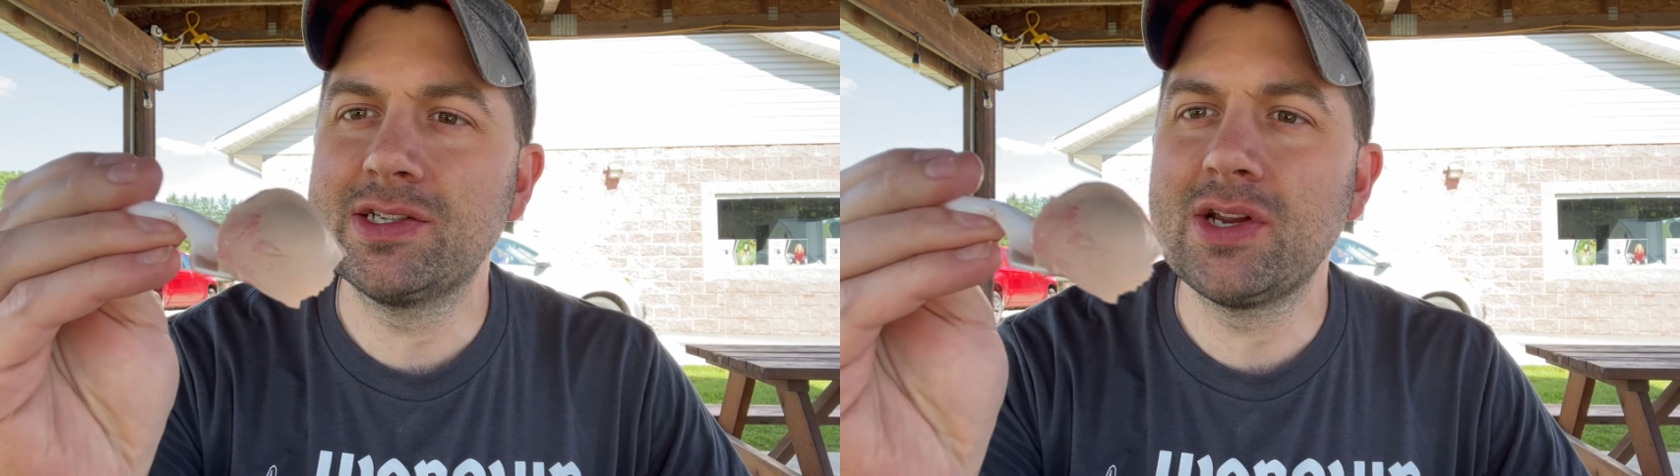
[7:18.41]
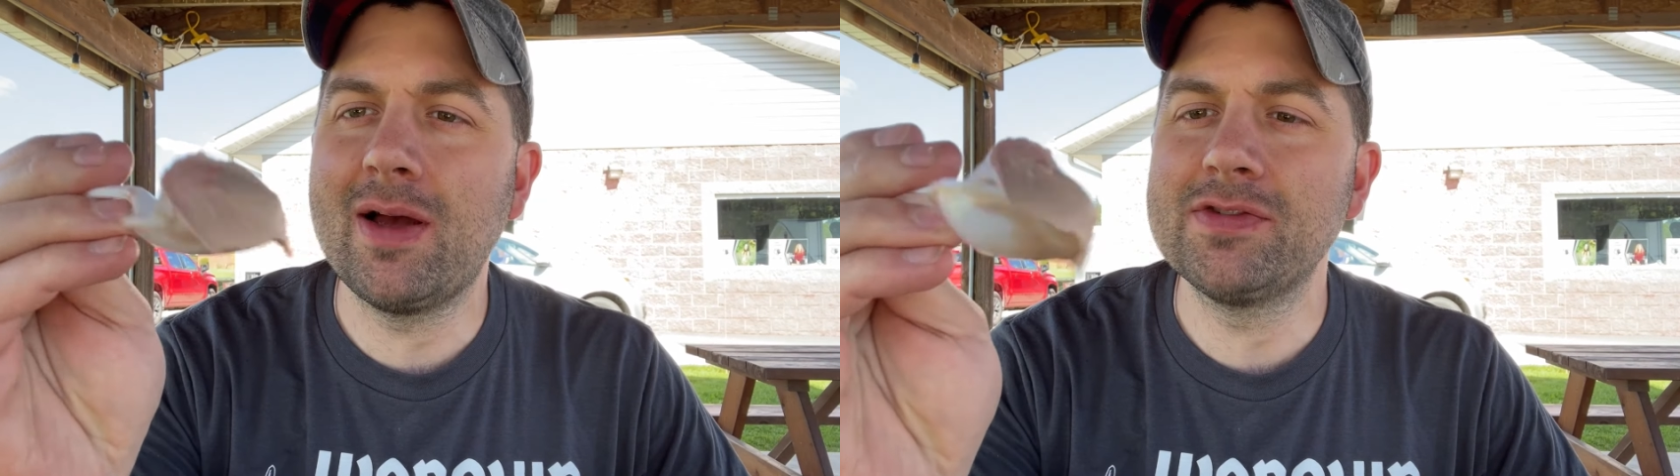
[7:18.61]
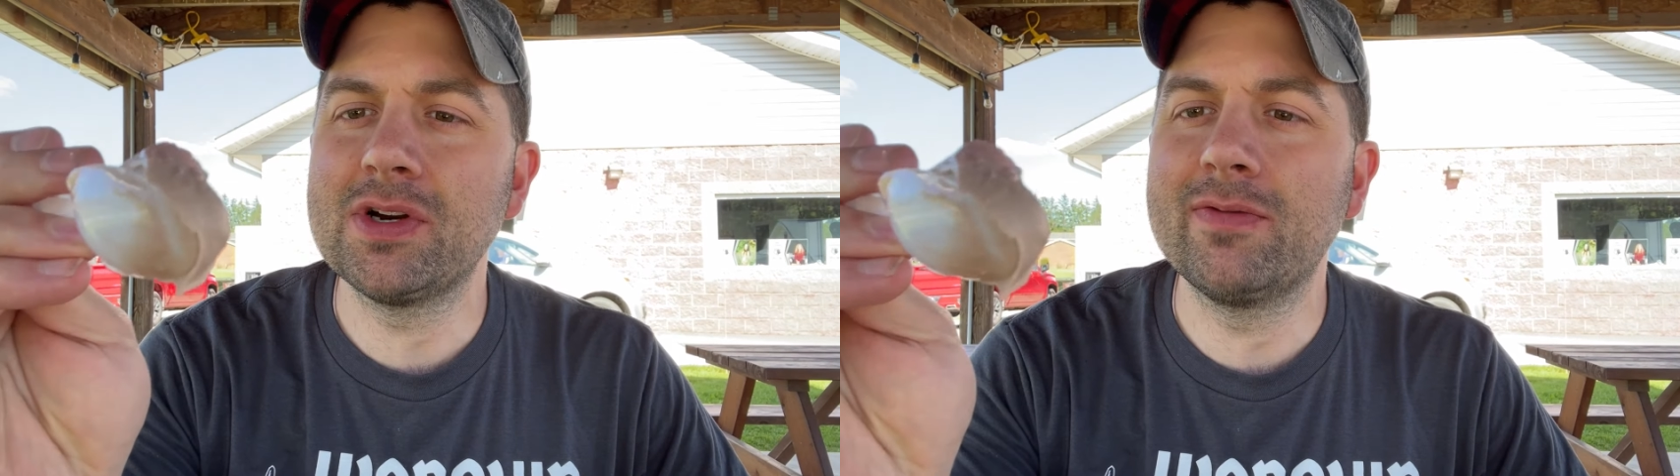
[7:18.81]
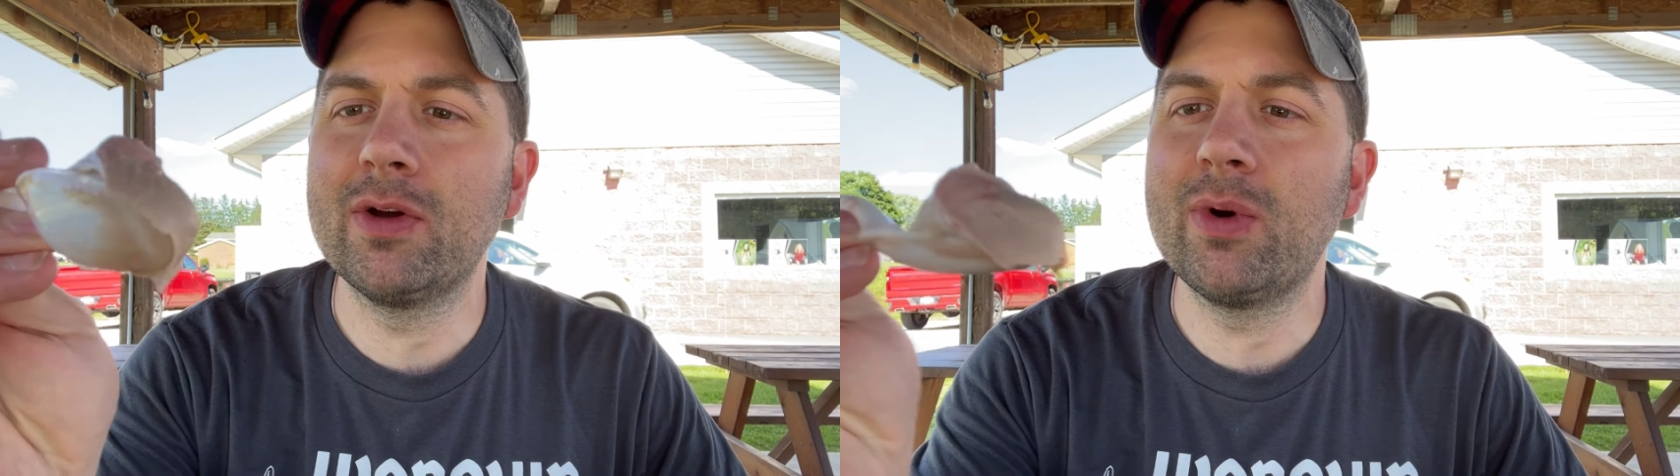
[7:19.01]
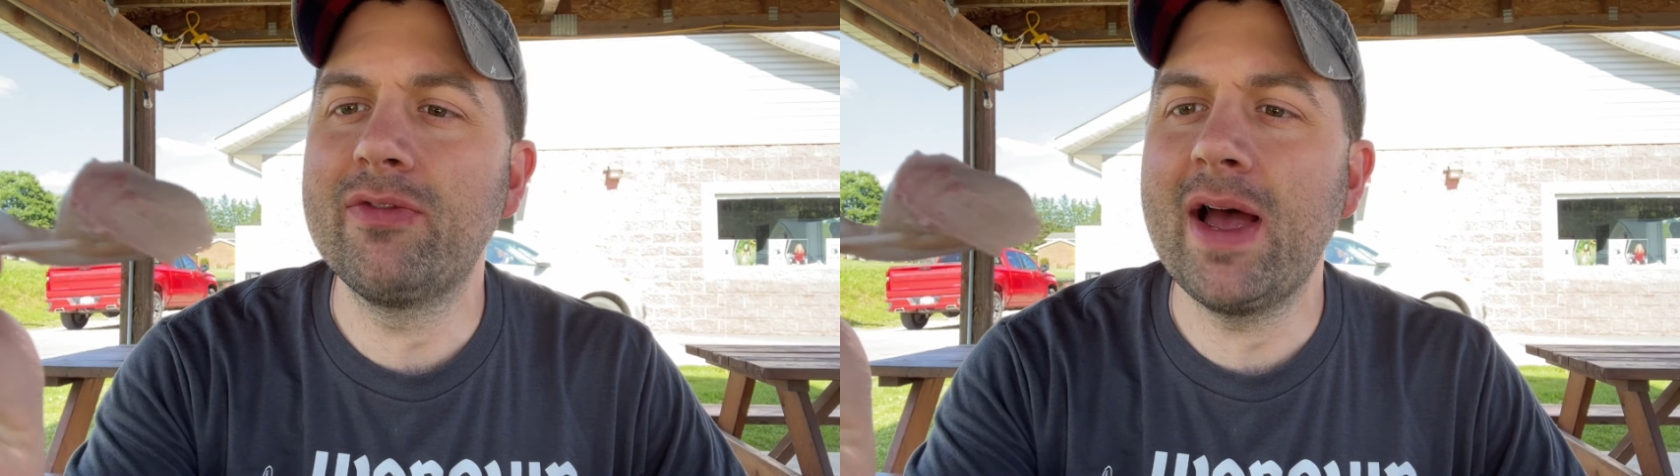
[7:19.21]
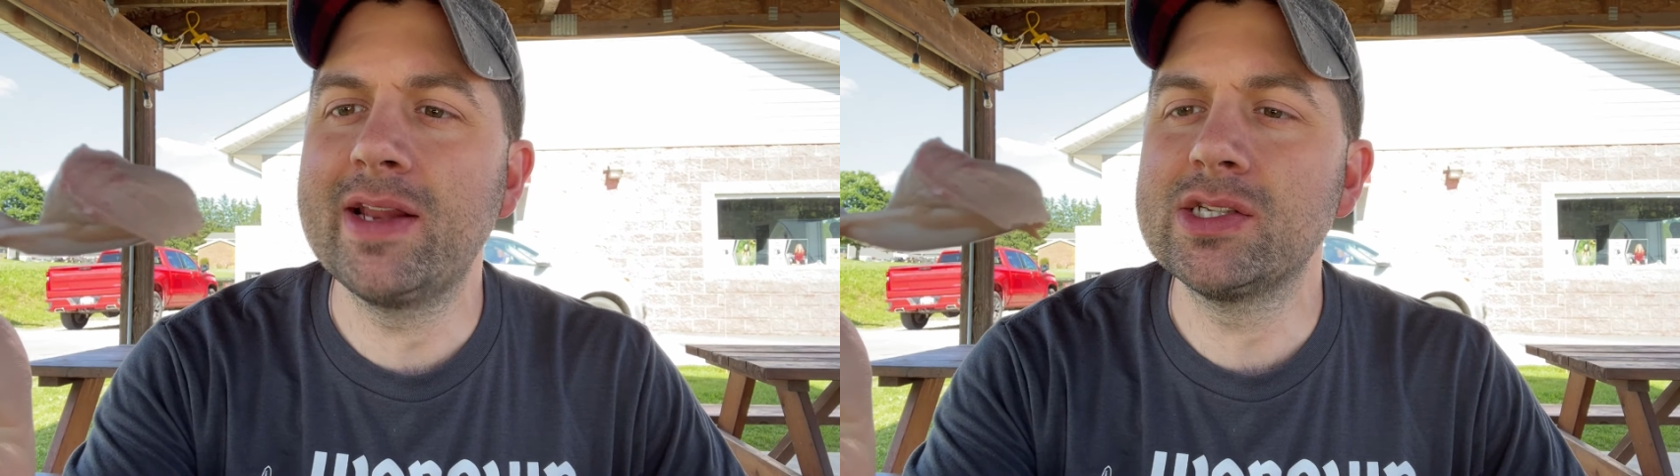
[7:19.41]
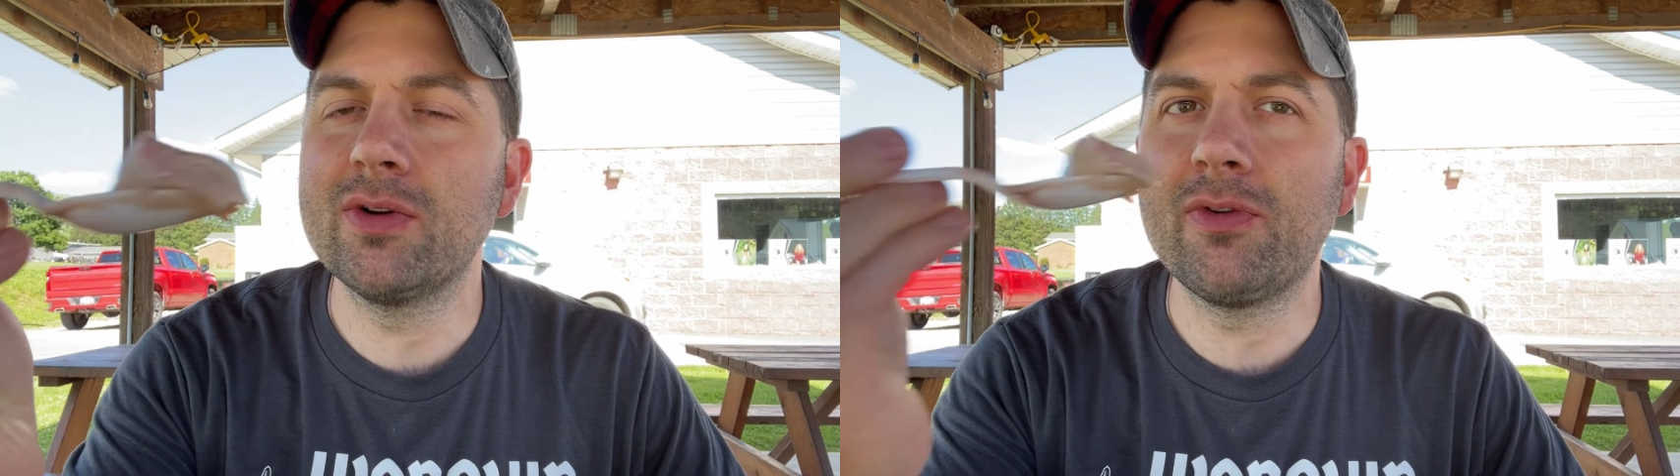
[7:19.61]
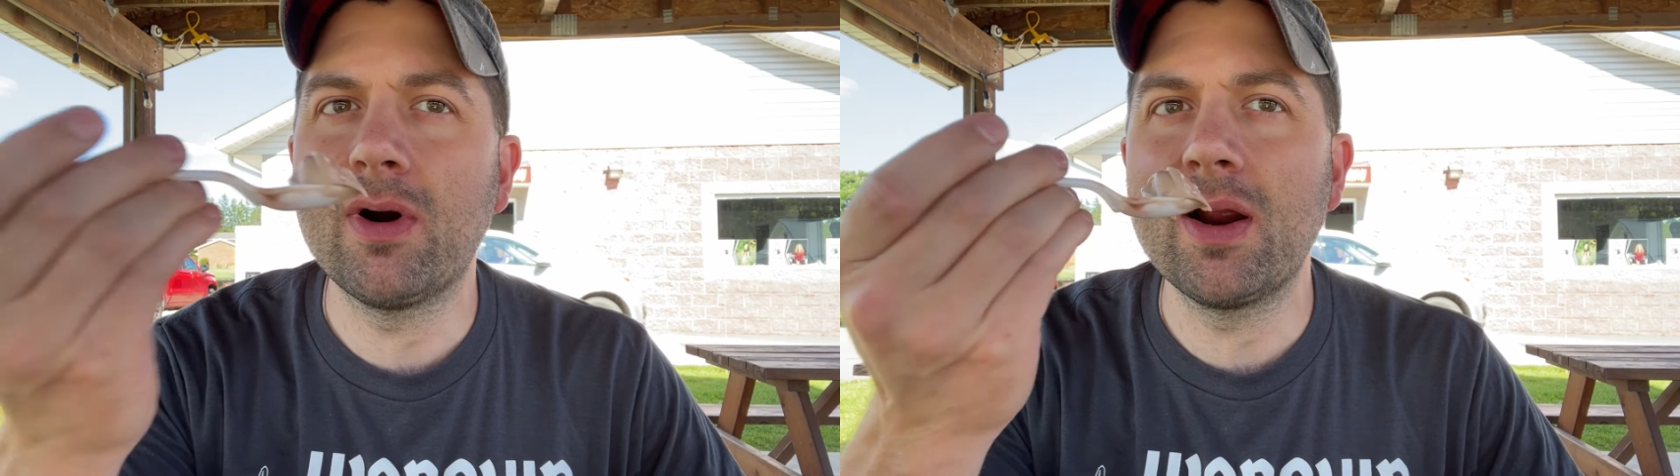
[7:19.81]
soft serve that we've had
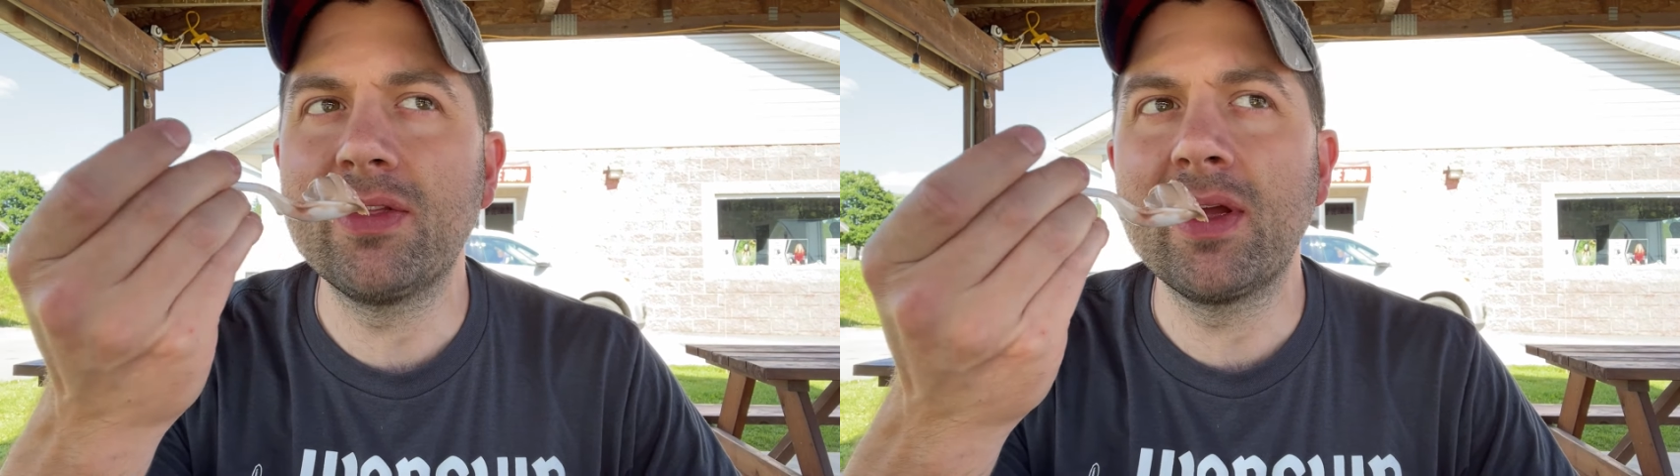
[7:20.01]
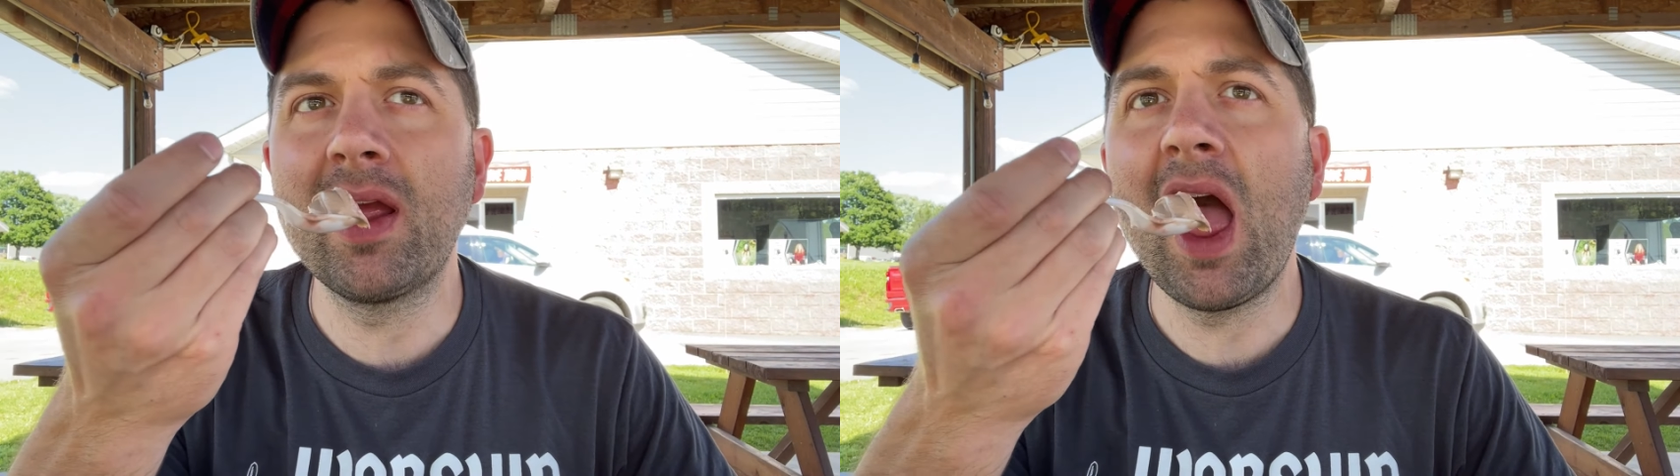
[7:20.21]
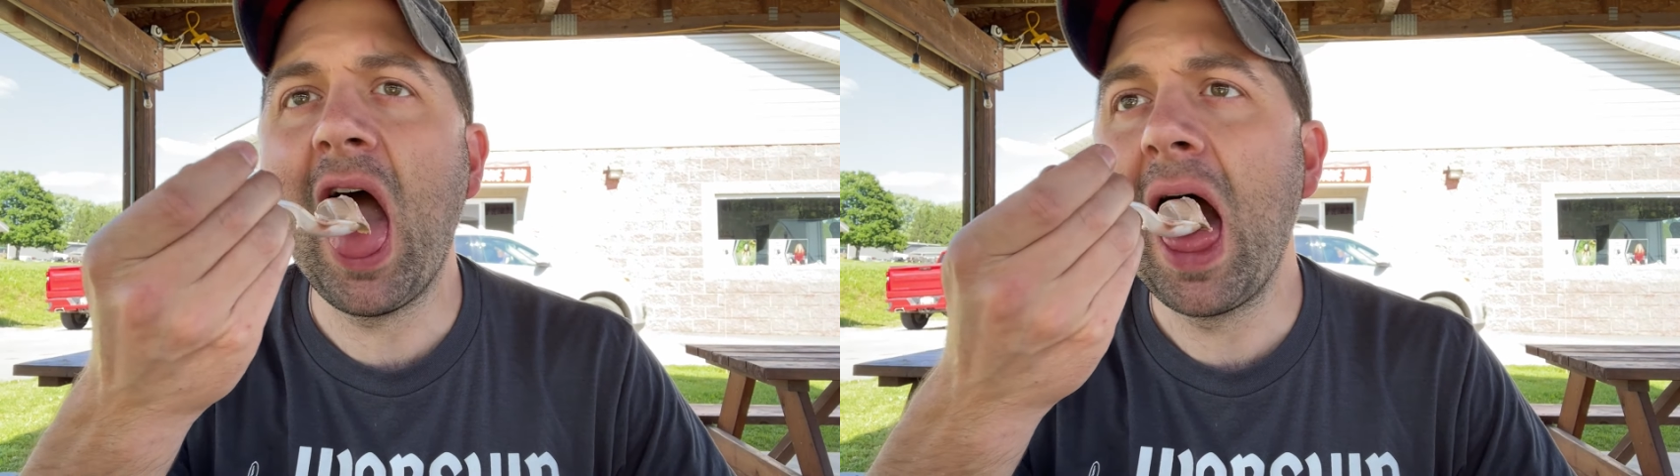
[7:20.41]
so far, I think.